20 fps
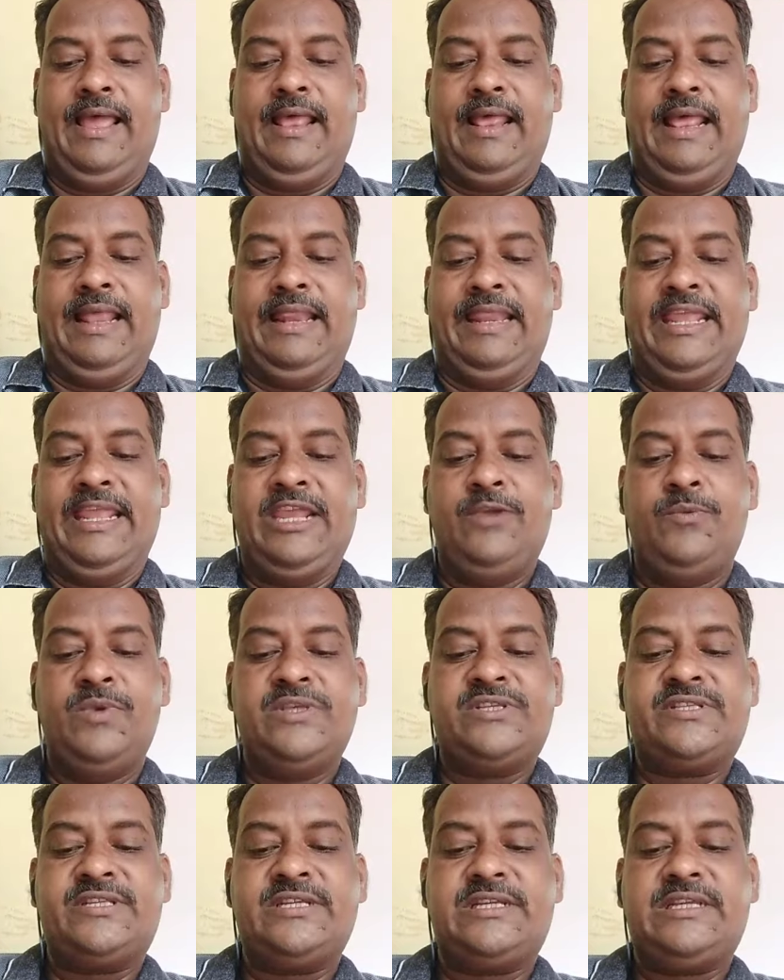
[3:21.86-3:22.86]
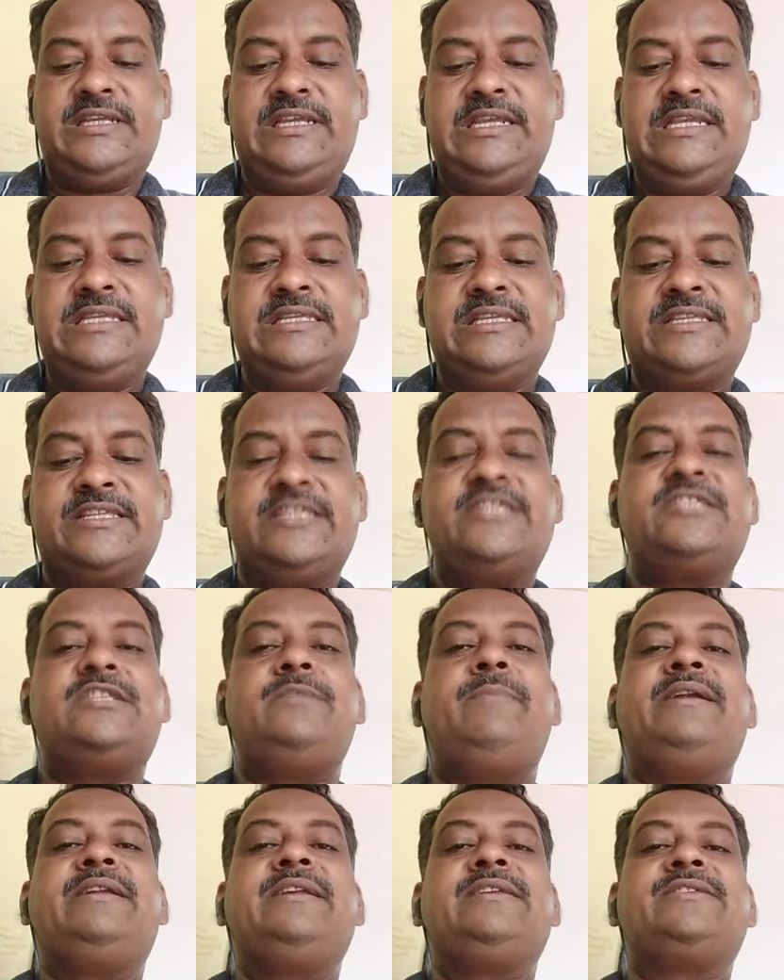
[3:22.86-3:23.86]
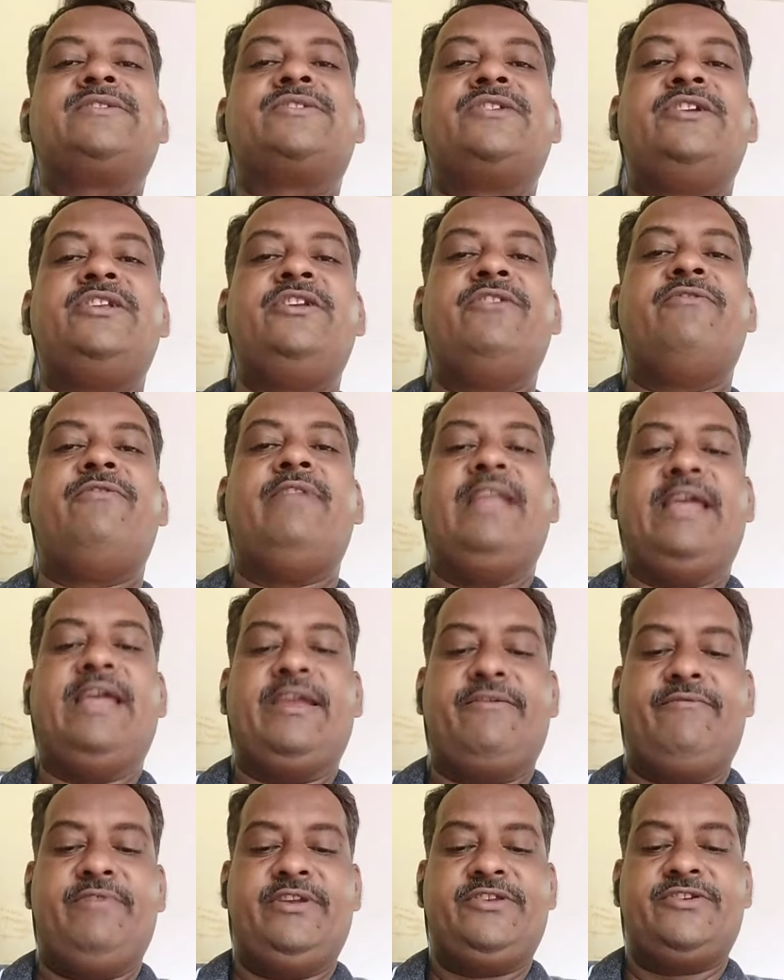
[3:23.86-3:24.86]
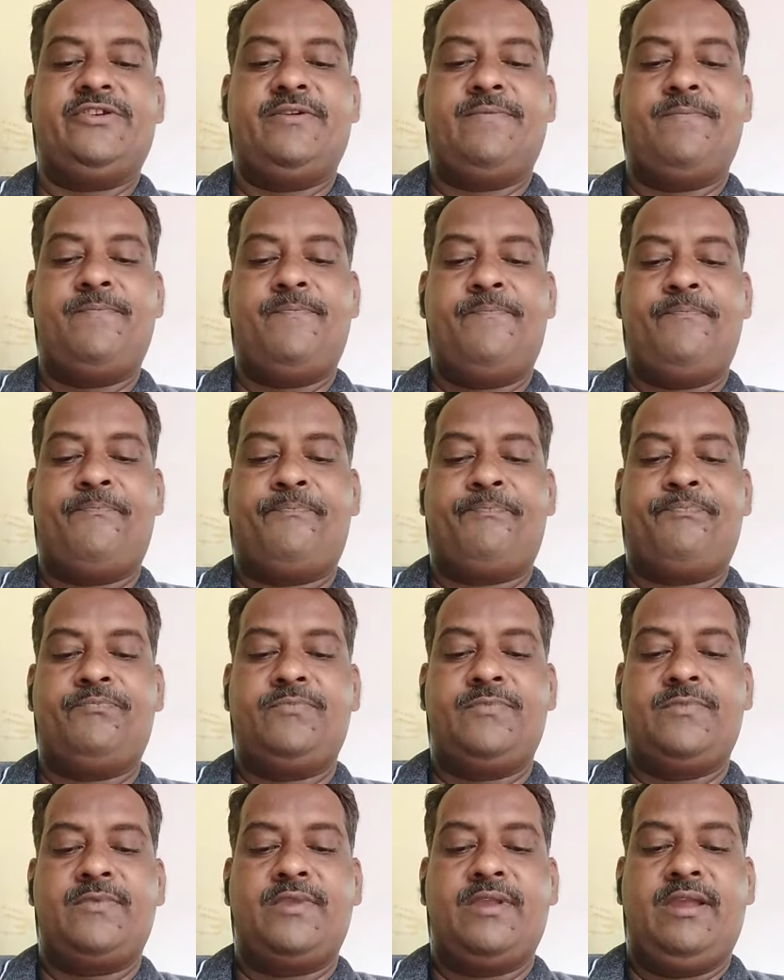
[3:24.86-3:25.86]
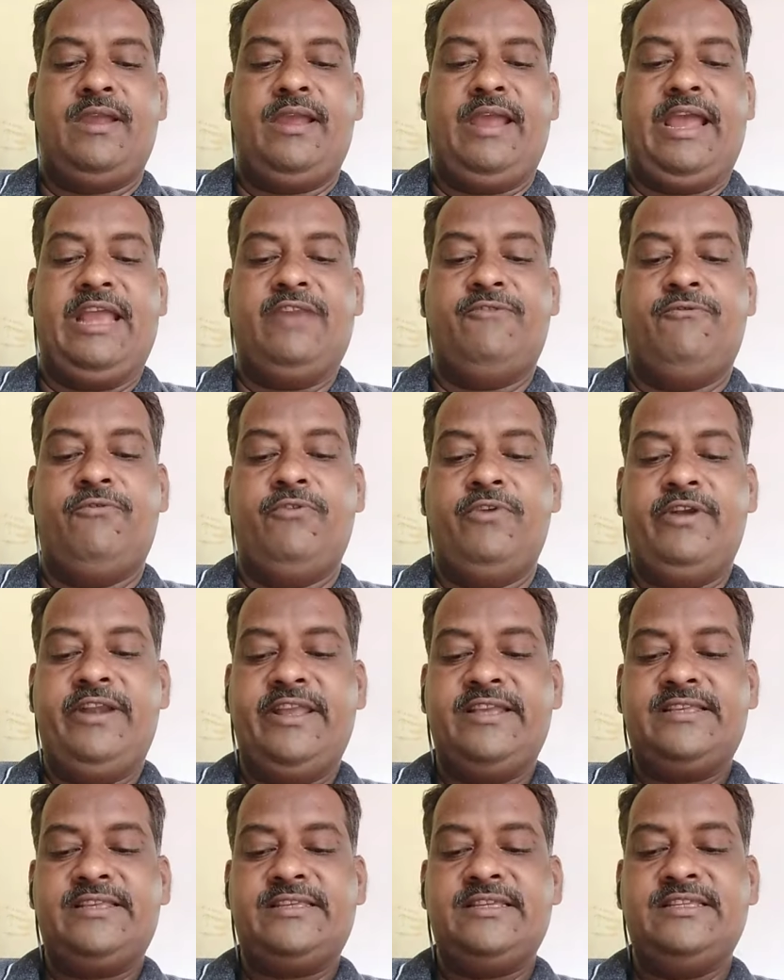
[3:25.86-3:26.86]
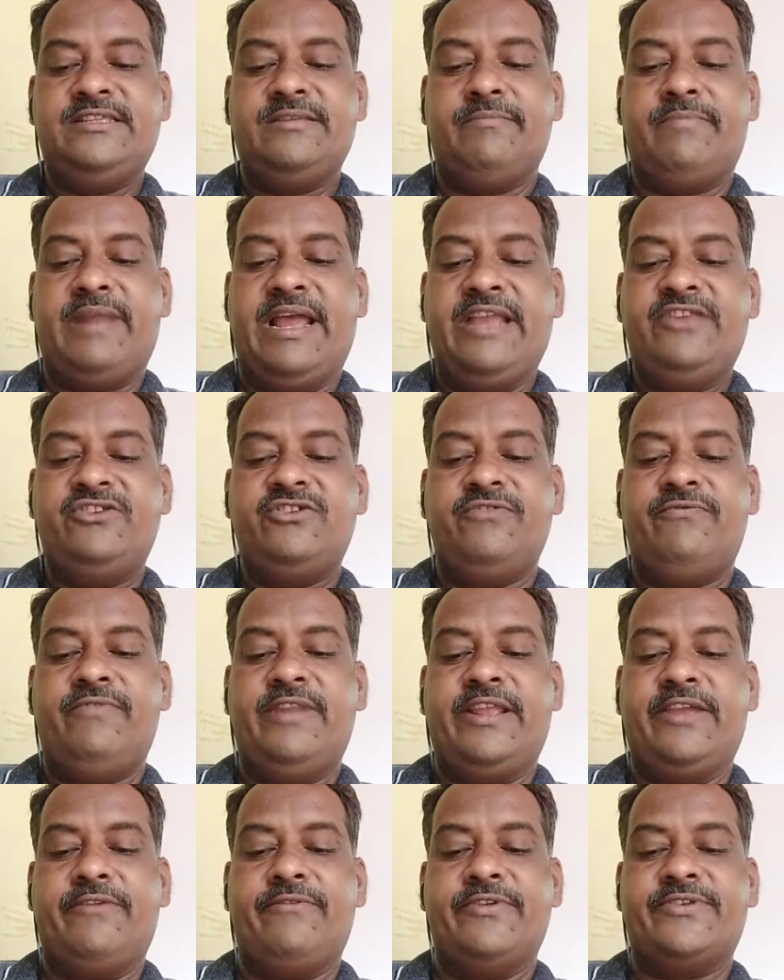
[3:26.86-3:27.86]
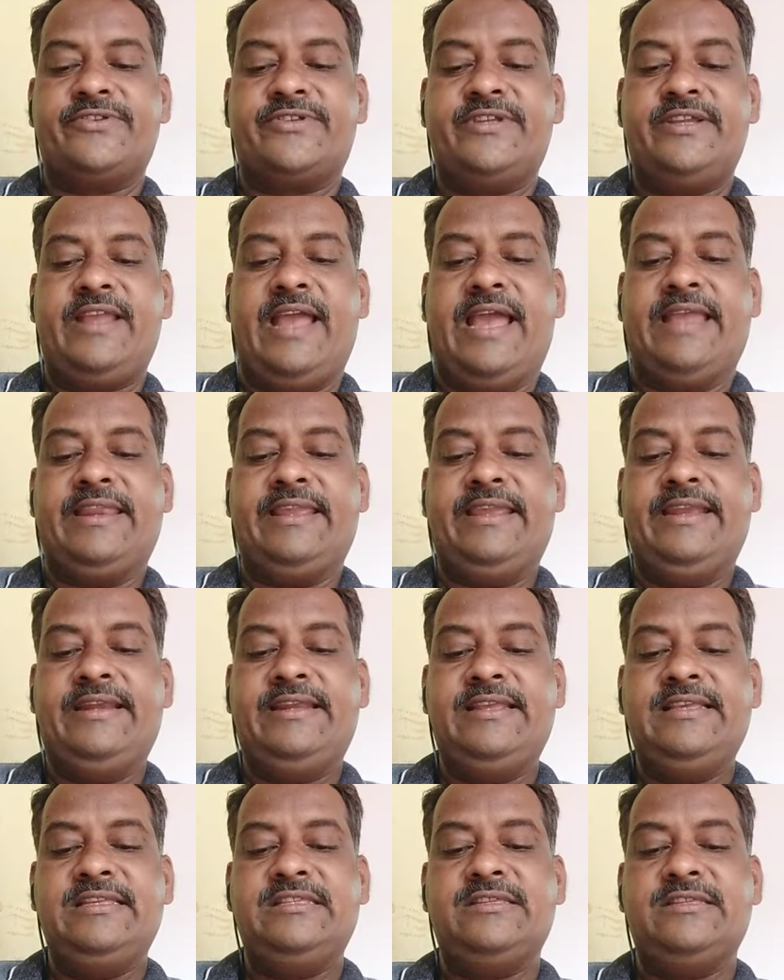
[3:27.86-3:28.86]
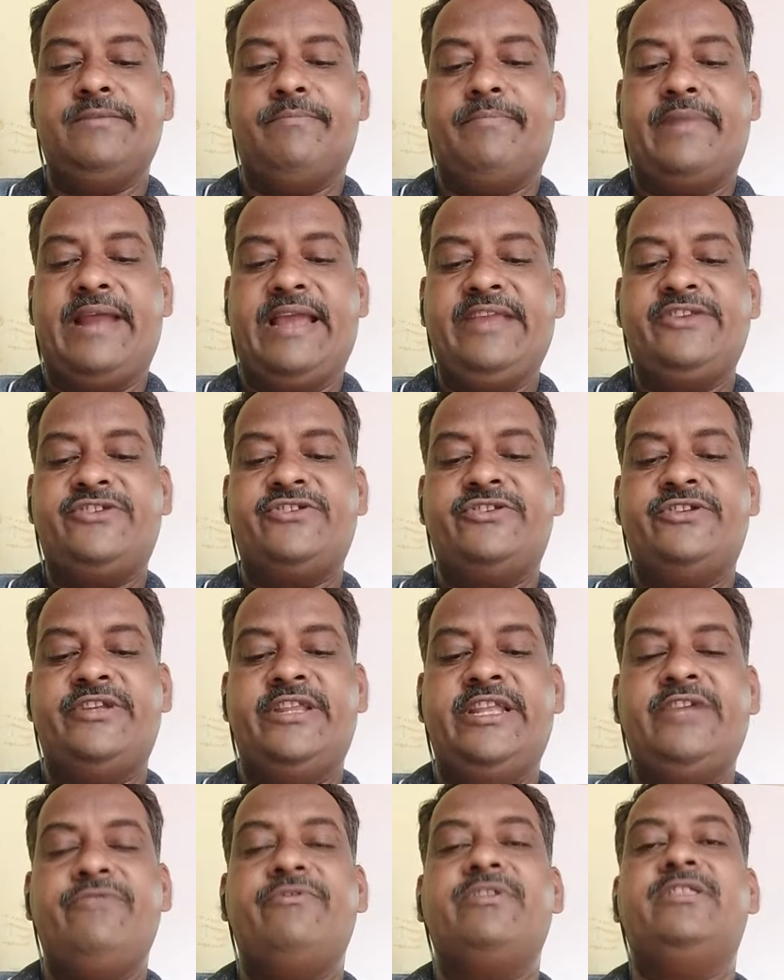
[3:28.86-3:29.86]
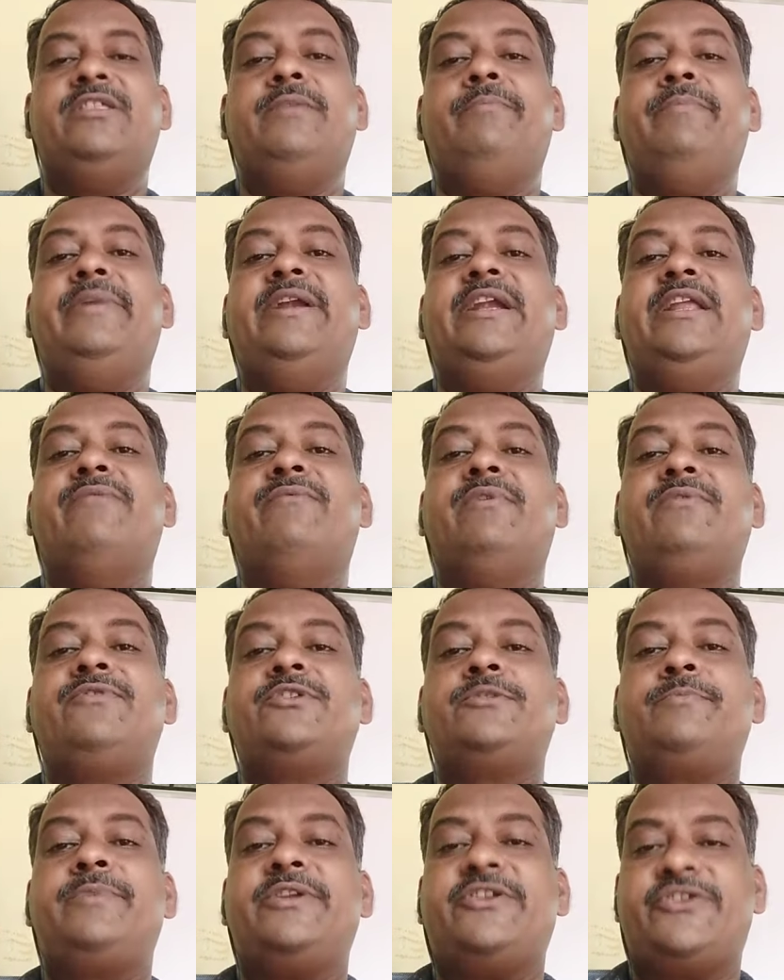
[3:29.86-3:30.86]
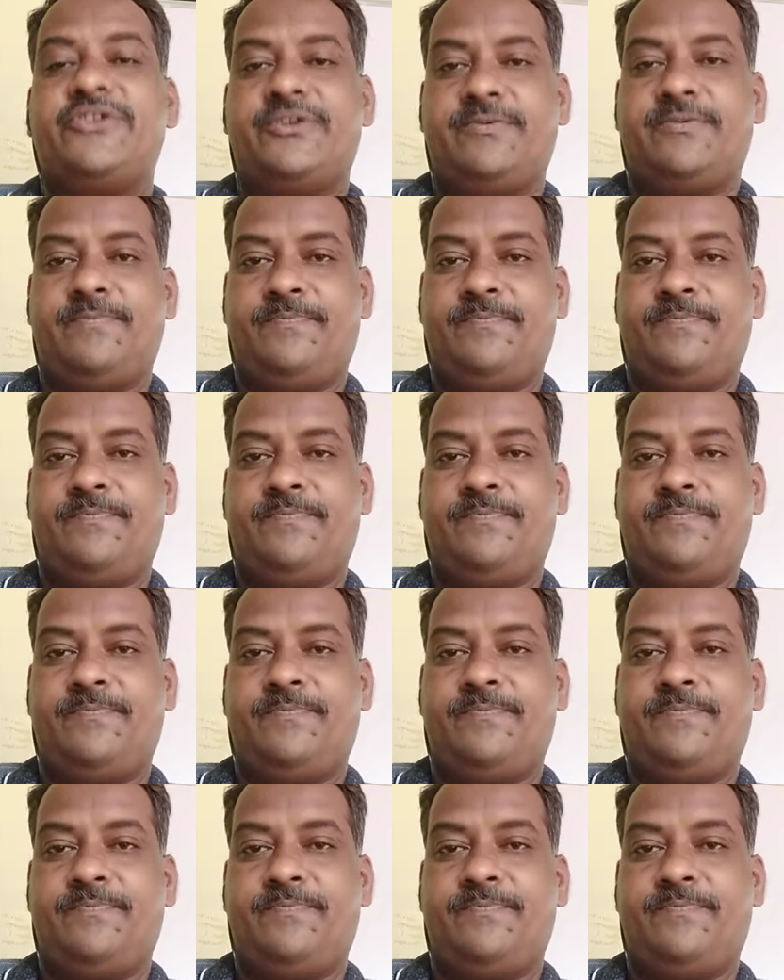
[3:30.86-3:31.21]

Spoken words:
A linguistic is a systematic study of language, and phonetics is a branch of linguistic, and it is the branch dealing with the medium of speech.